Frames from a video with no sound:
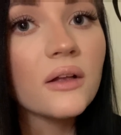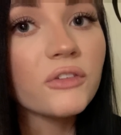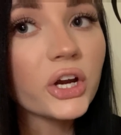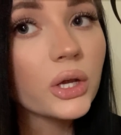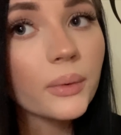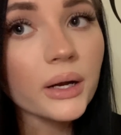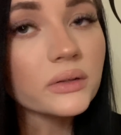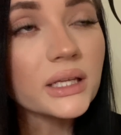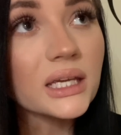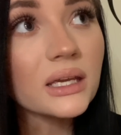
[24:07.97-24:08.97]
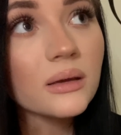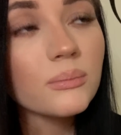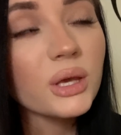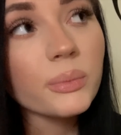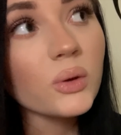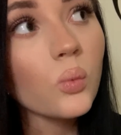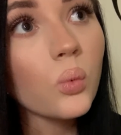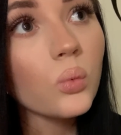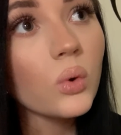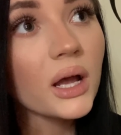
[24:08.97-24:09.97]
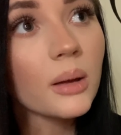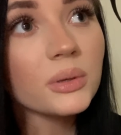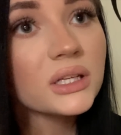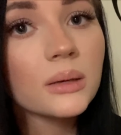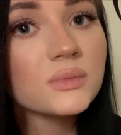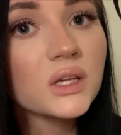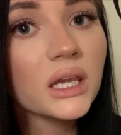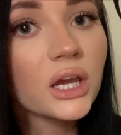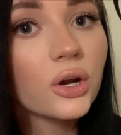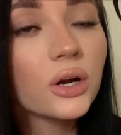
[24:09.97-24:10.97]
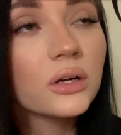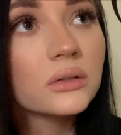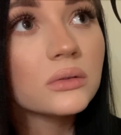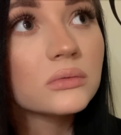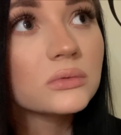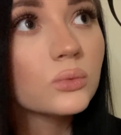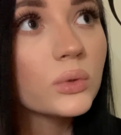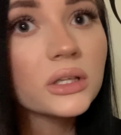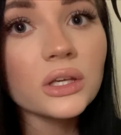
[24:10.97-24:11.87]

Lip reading: Very rarely, maybe a couple times a year, will